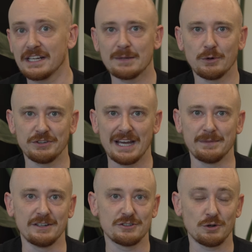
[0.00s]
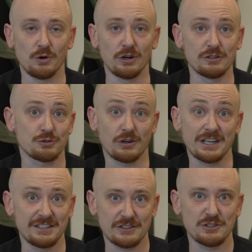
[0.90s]
dealing more damage or
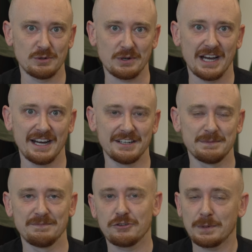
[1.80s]
drawing an additional card.